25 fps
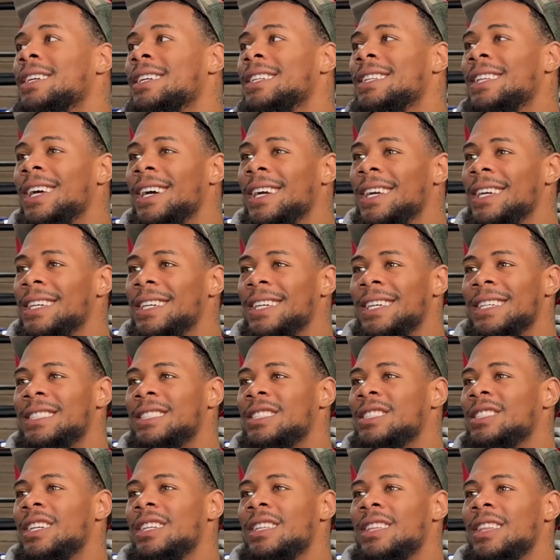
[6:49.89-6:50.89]
Like
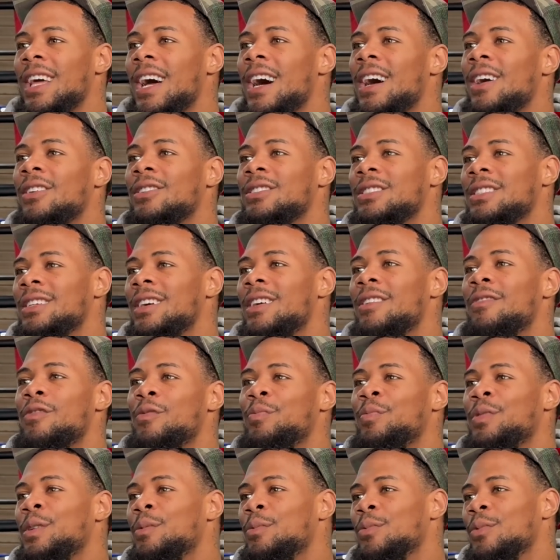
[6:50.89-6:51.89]
it's 1,000 other
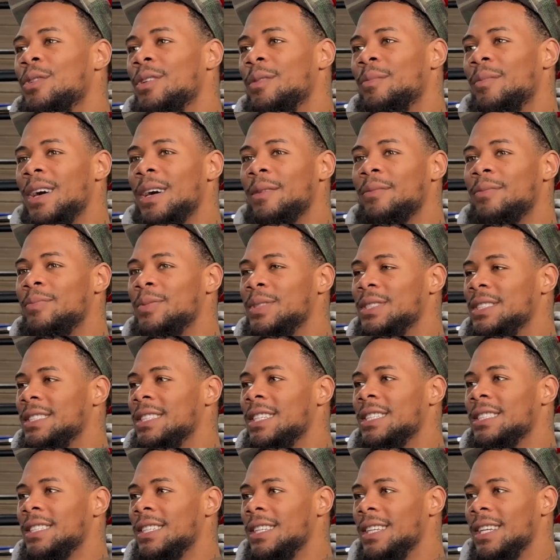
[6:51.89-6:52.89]
people in my
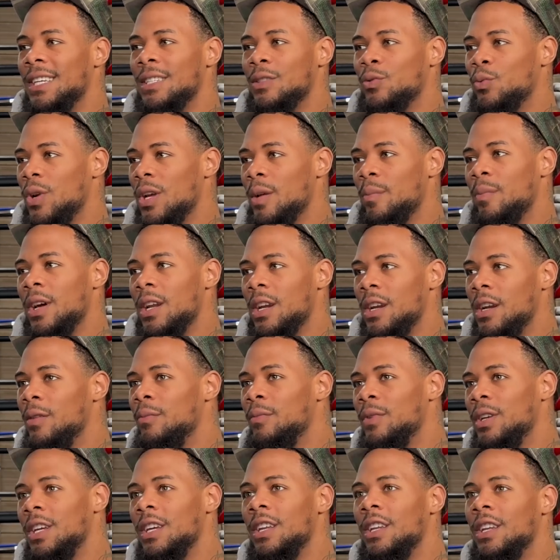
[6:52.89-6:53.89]
position that's way better than
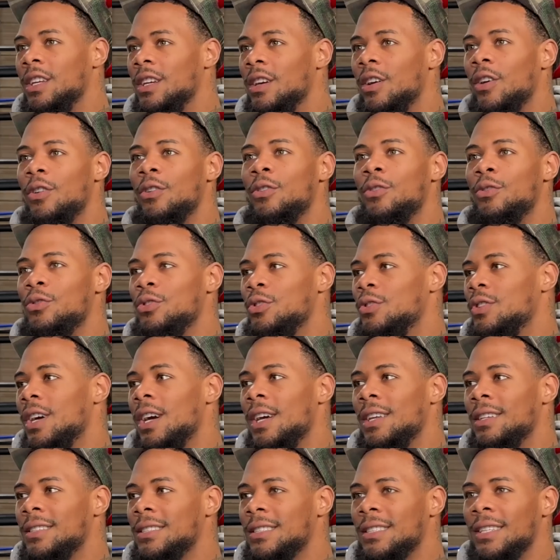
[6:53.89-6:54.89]
me in the whole
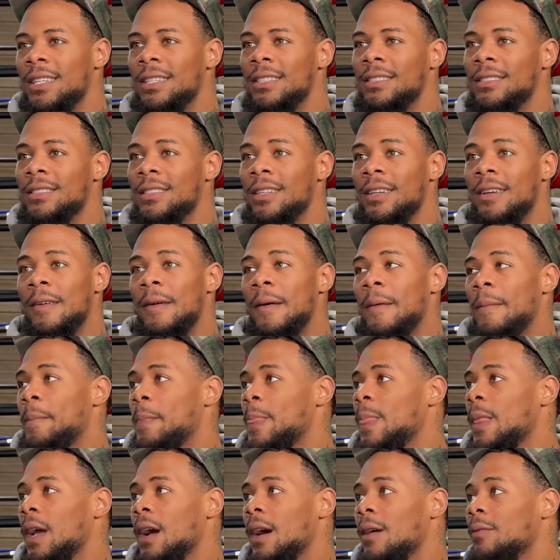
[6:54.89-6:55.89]
United States.
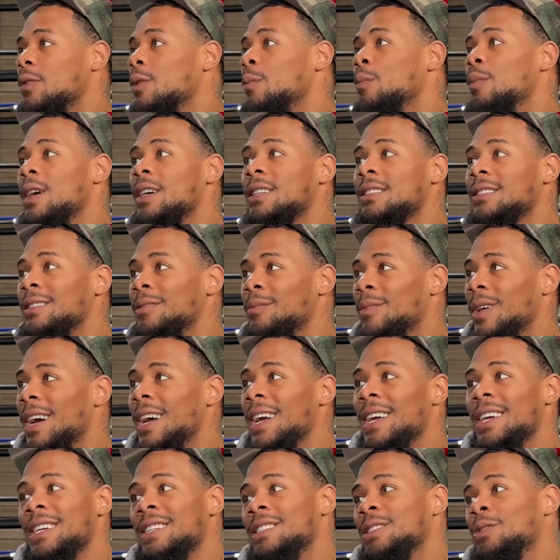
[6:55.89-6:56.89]
I'm the best in my
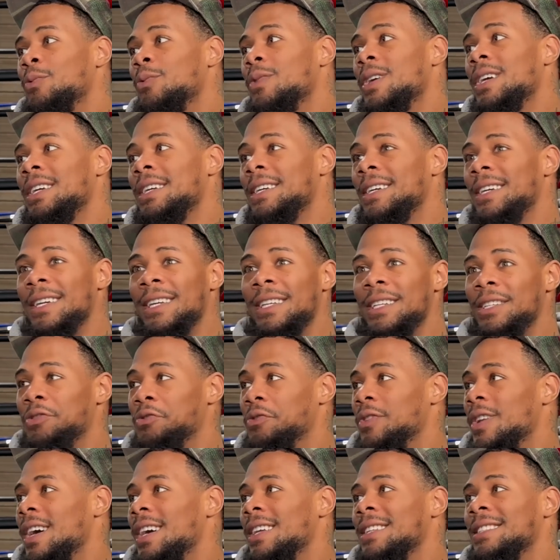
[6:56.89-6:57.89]
age and weight in the
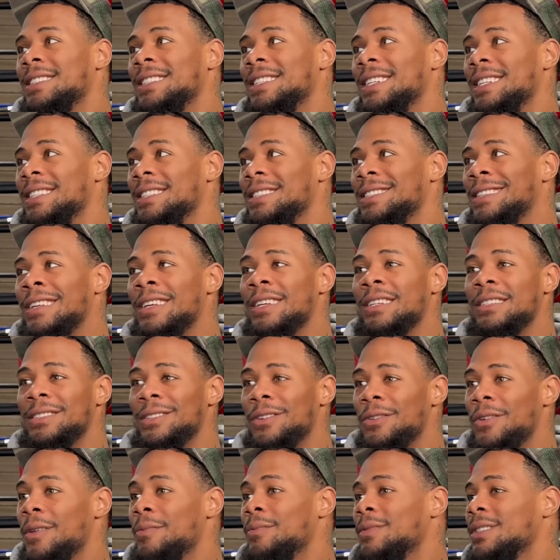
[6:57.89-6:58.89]
United States.
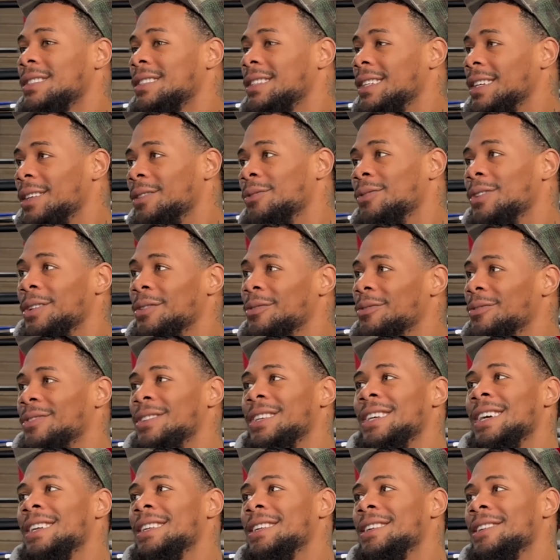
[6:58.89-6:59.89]
So I'm gonna stick with what
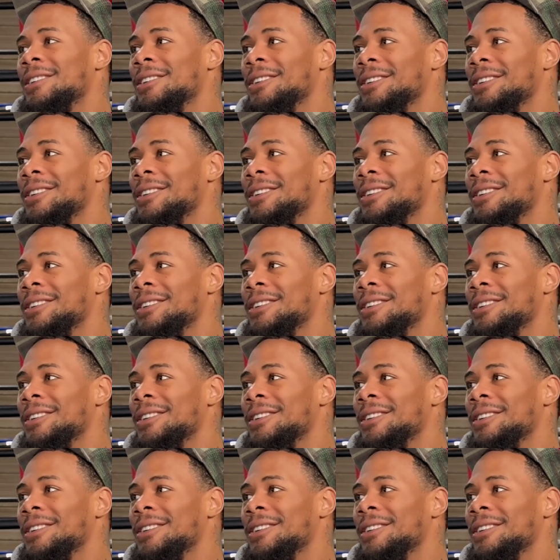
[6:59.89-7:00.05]
I know.